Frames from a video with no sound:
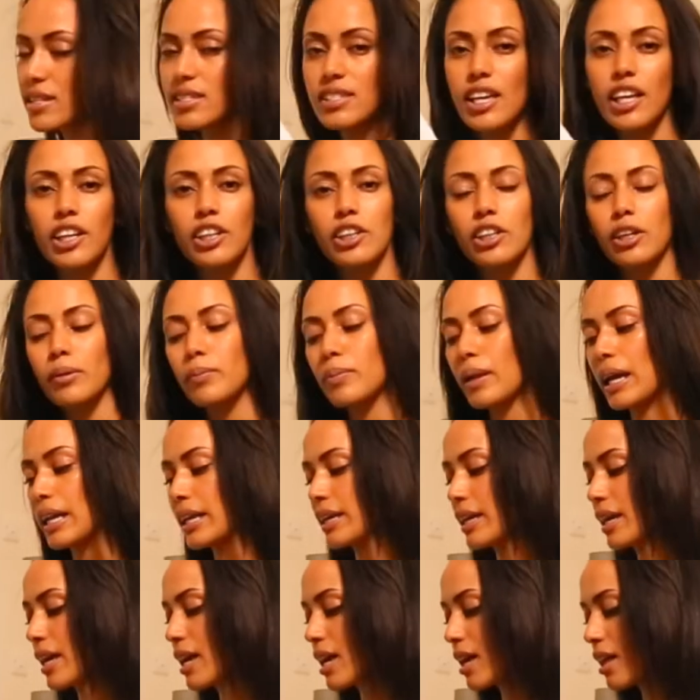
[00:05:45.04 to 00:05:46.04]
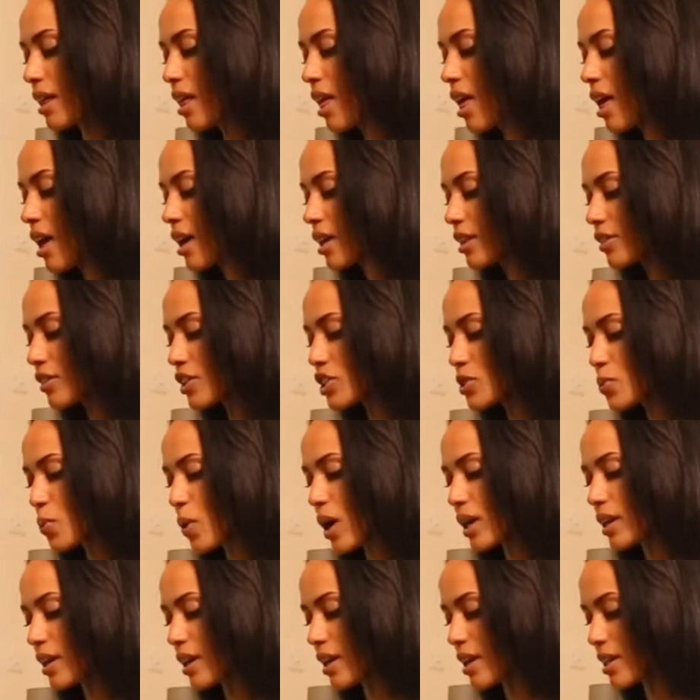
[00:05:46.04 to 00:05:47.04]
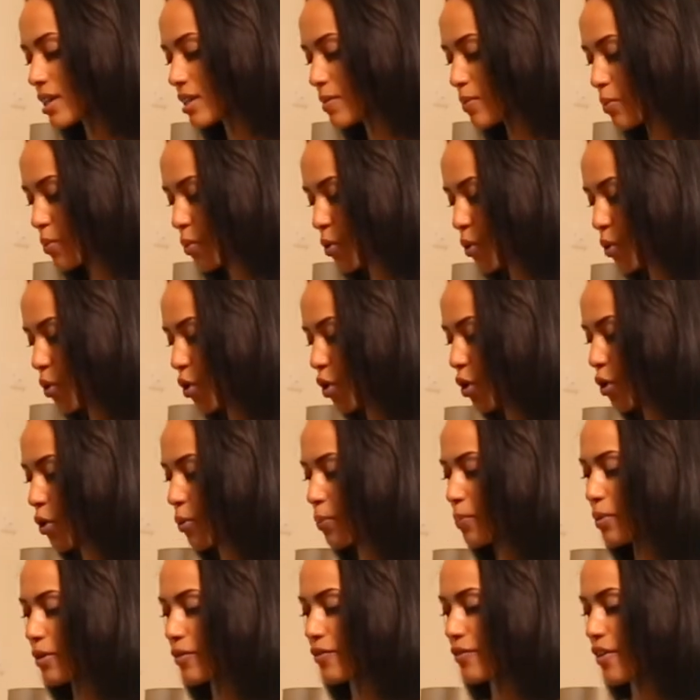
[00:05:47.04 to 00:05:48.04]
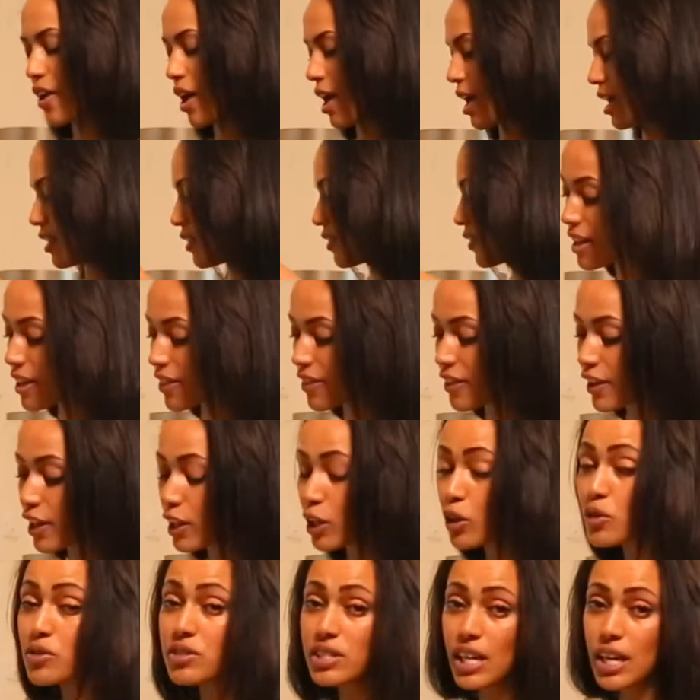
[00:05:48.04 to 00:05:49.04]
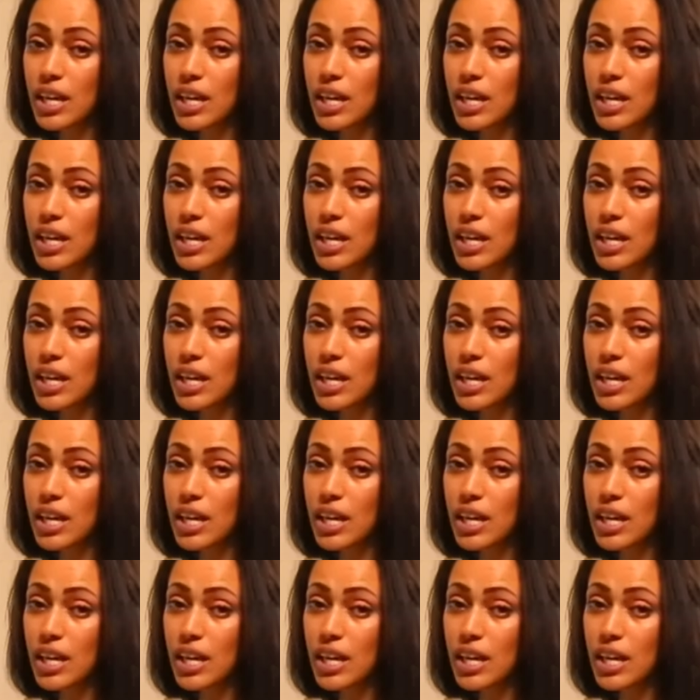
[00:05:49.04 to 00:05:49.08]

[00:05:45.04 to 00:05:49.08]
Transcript: a cellular blanket. This one is more preferred. They're a lot